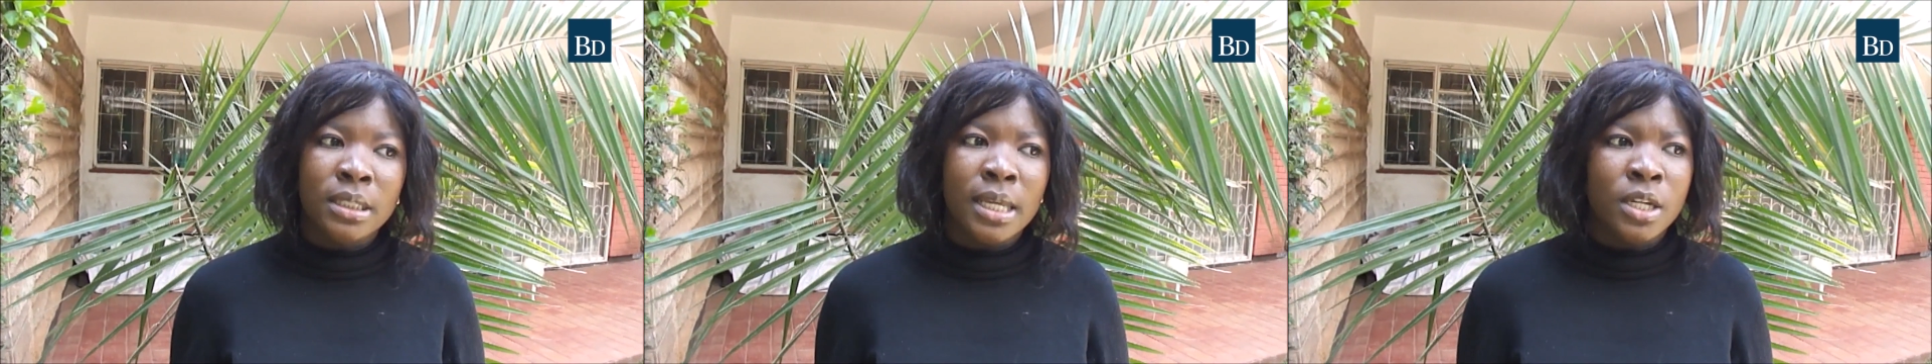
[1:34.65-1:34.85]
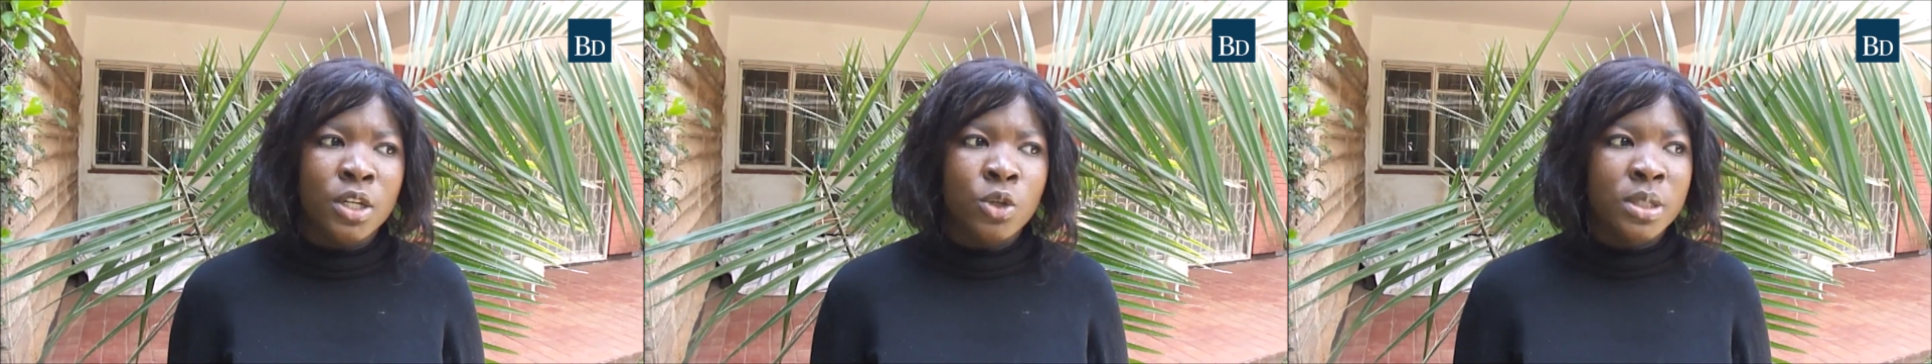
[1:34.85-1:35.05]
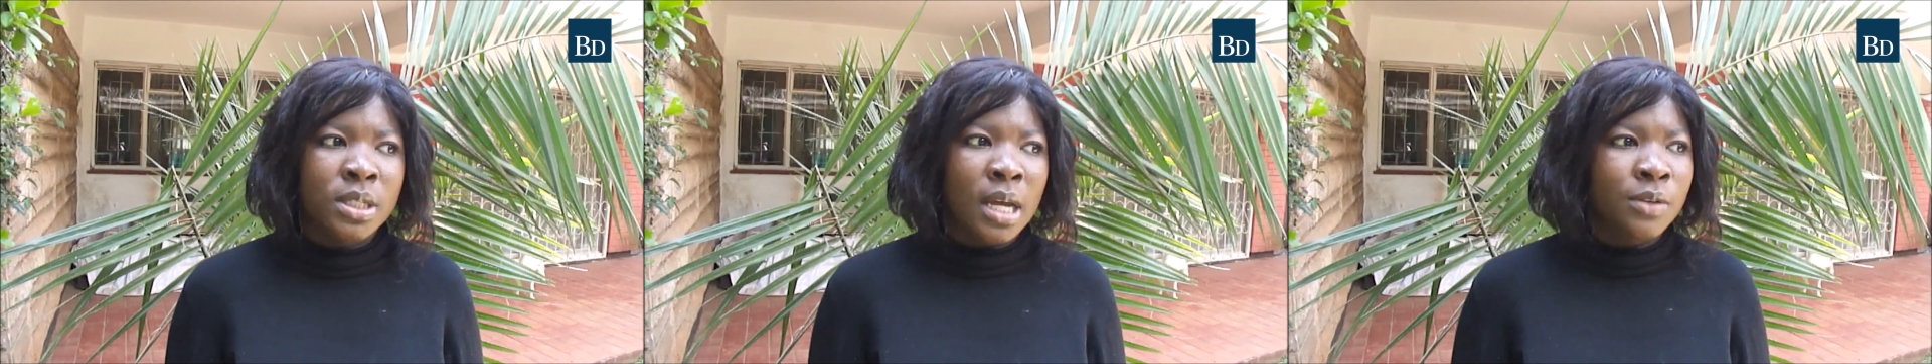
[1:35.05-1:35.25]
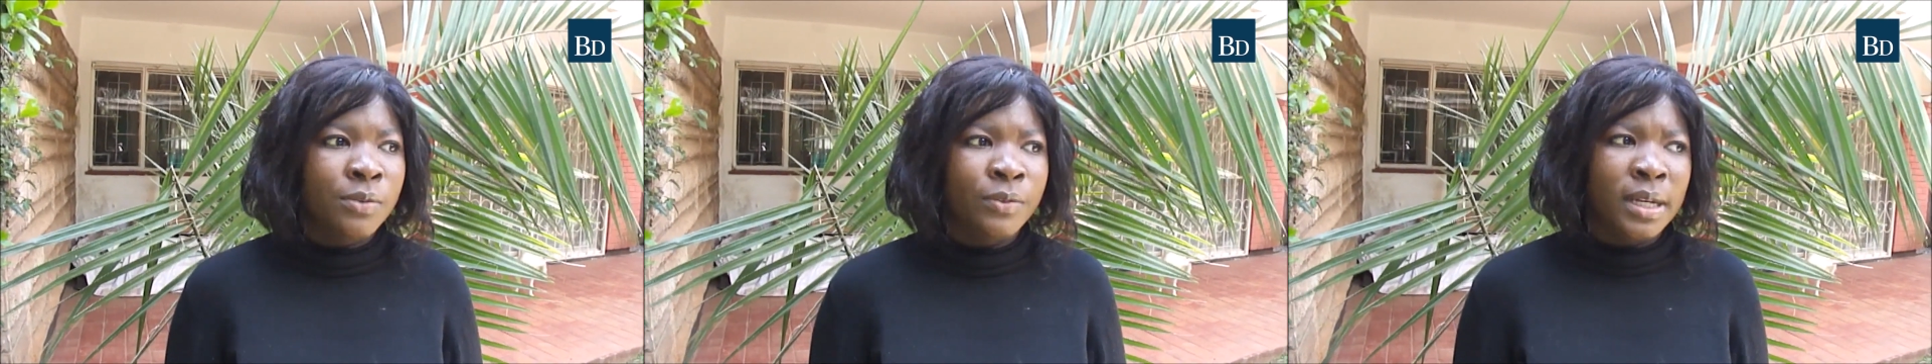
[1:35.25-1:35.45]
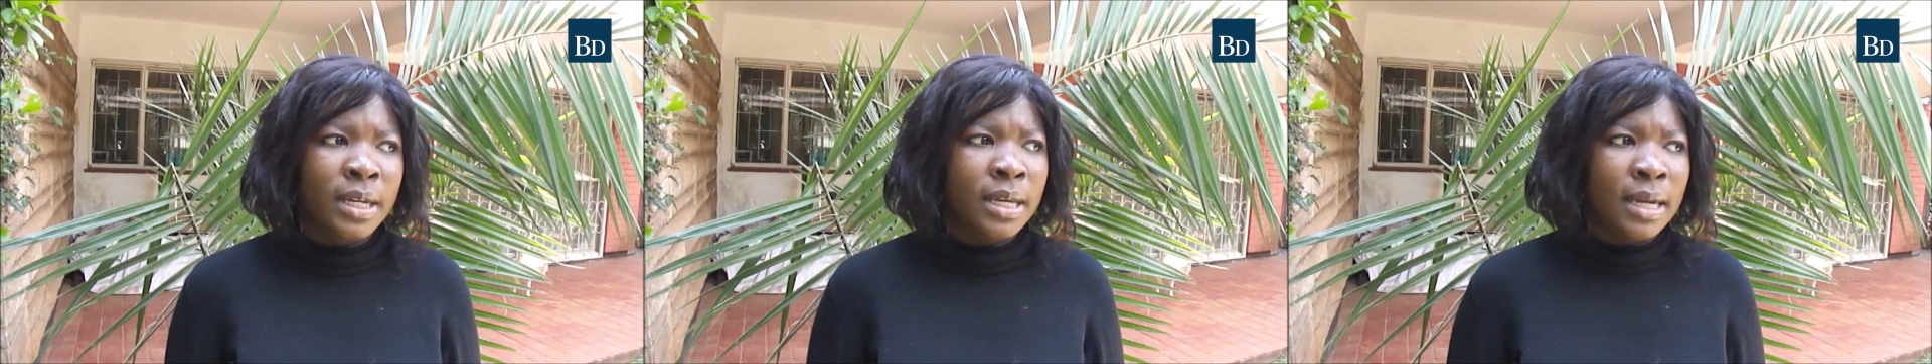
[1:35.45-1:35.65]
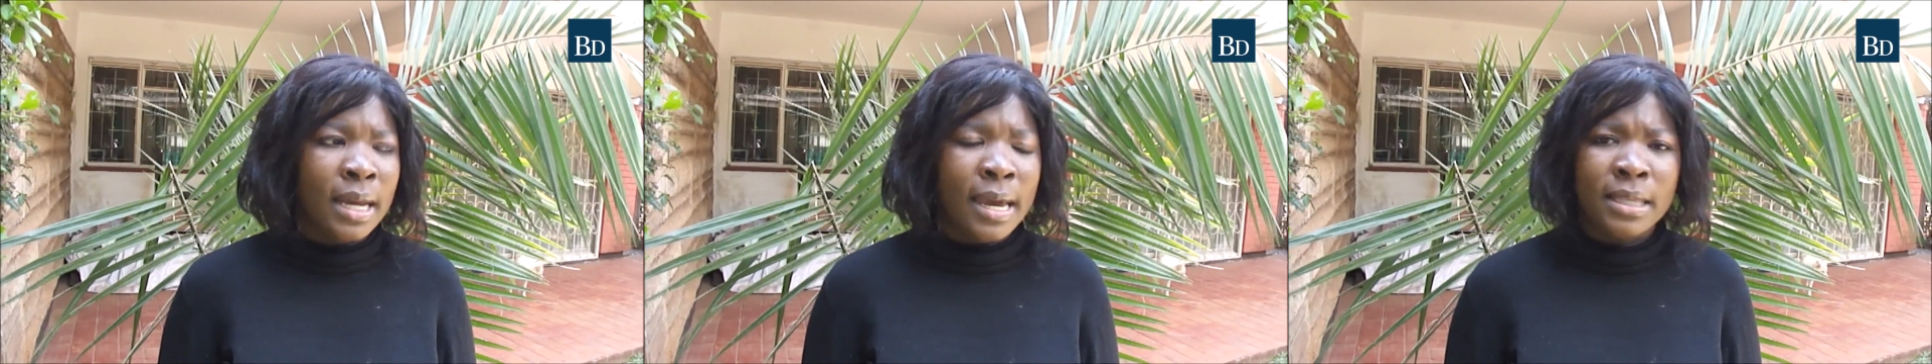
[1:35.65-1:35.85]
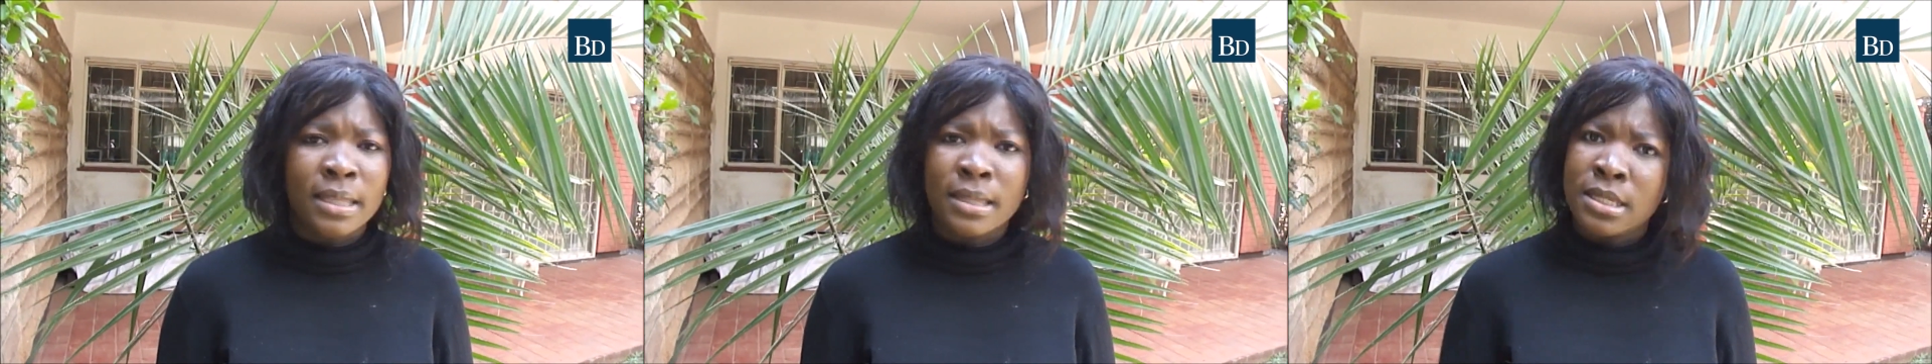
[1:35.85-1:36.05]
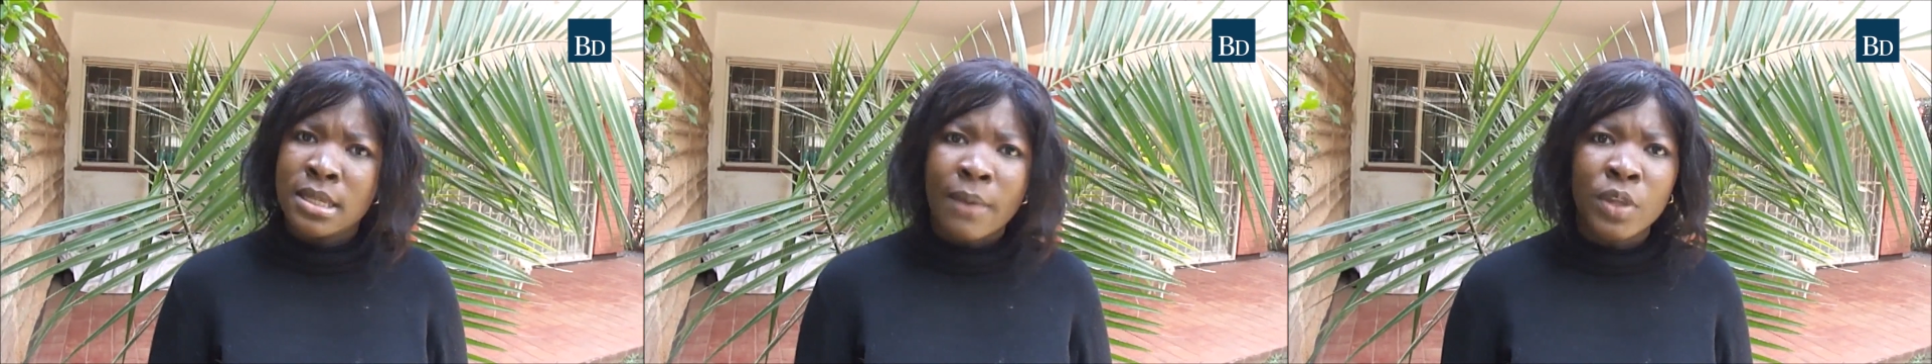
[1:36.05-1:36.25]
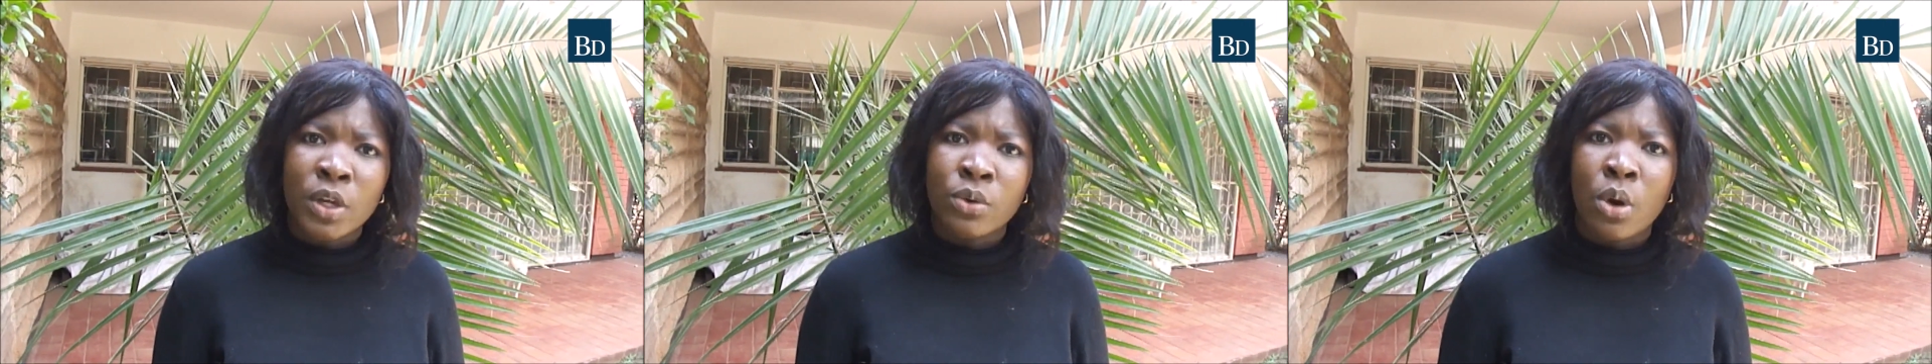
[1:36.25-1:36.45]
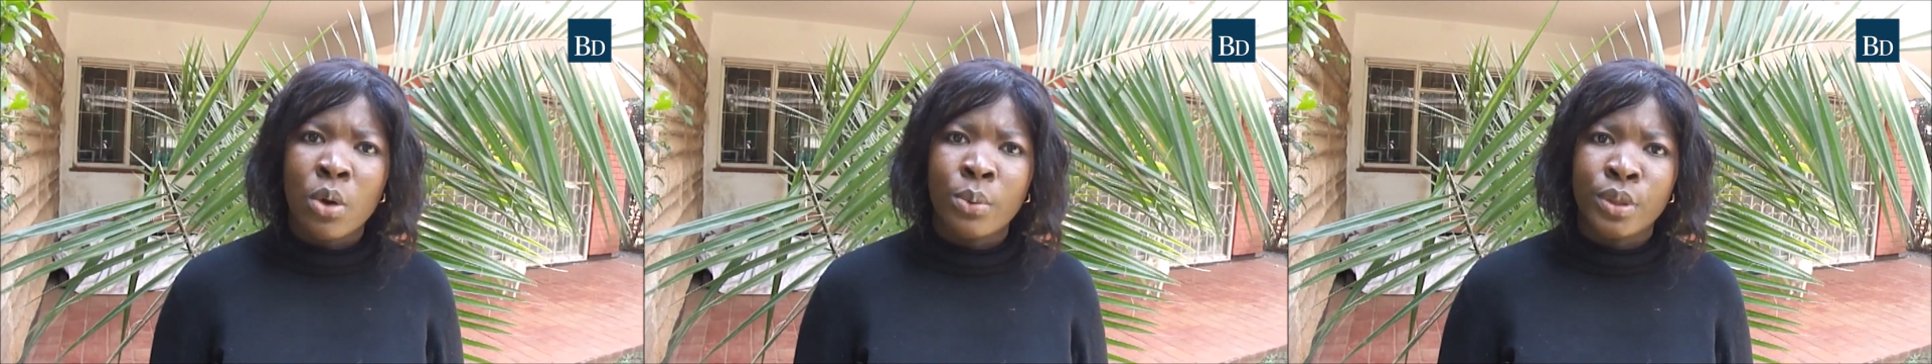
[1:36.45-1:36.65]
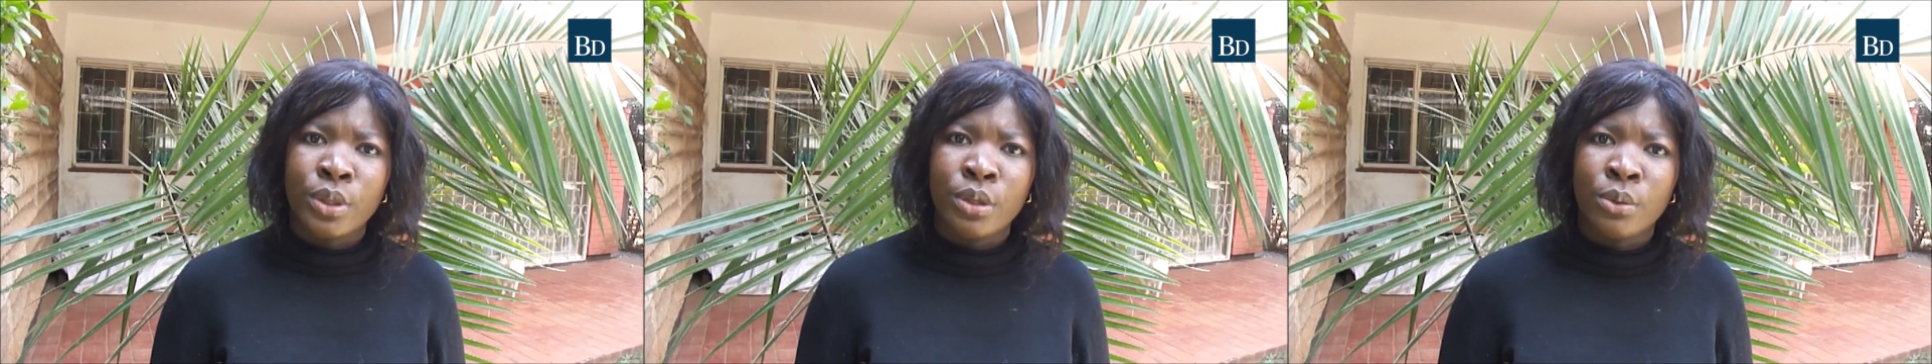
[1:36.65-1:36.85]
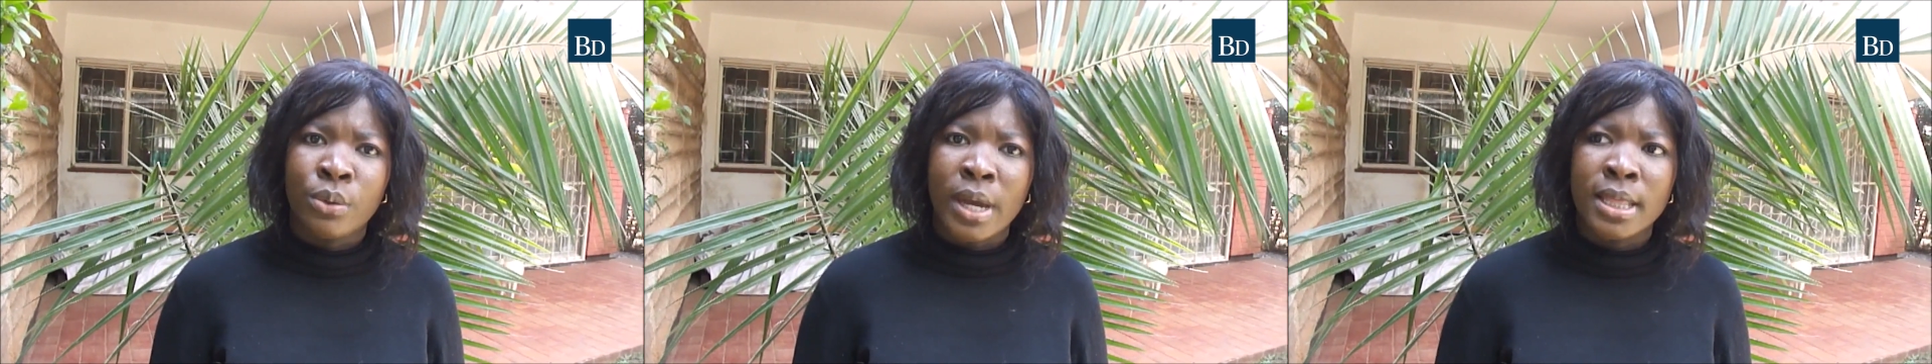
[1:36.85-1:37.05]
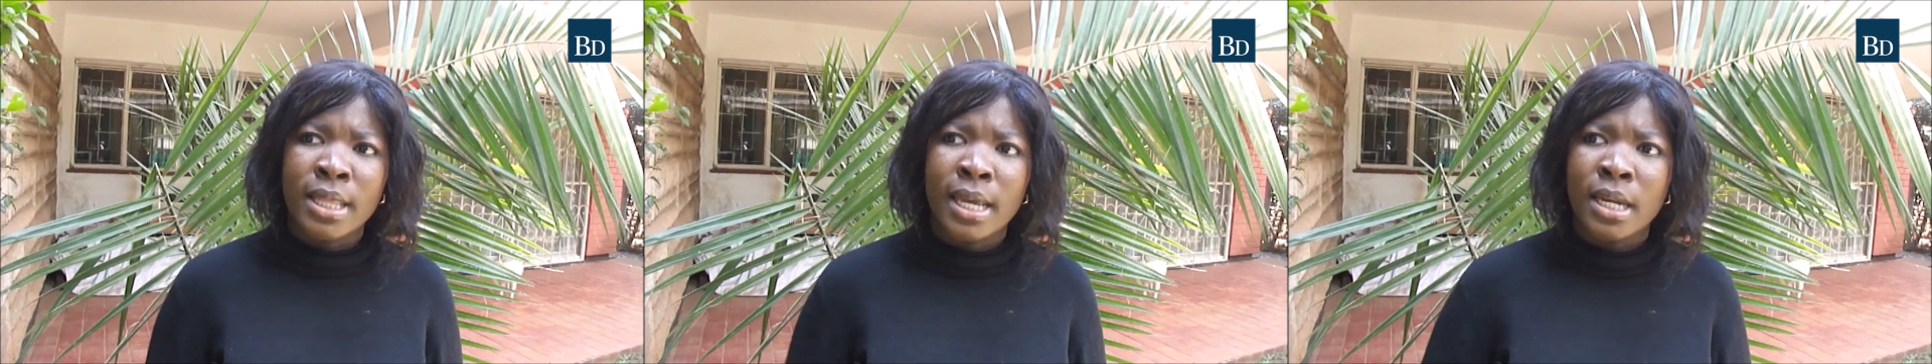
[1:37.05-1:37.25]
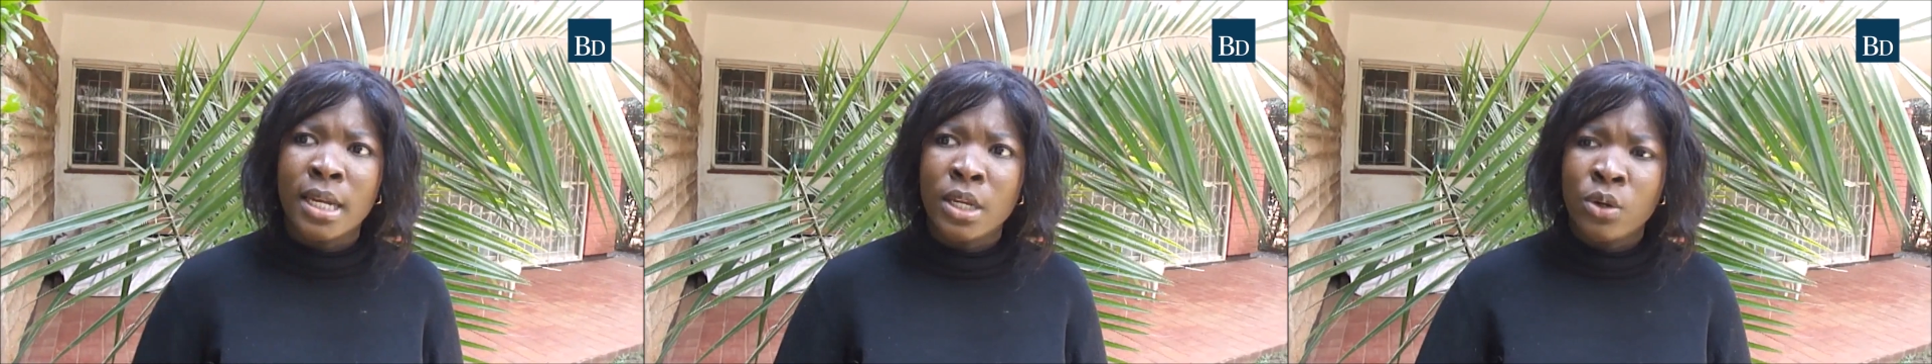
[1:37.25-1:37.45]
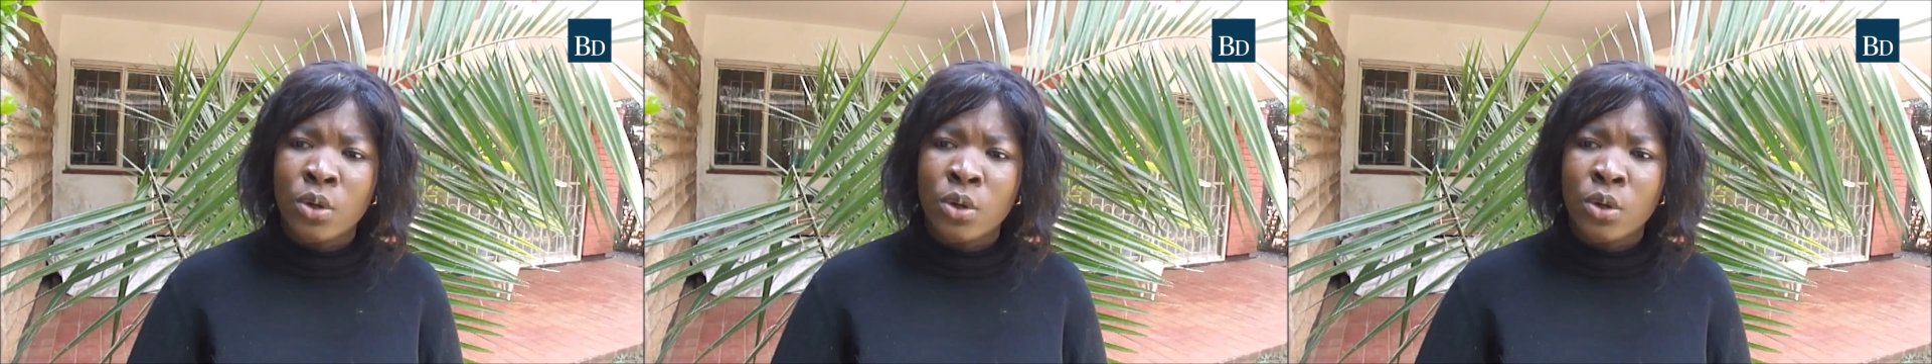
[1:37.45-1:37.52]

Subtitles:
then you start feeling like there's something wrong with you, and then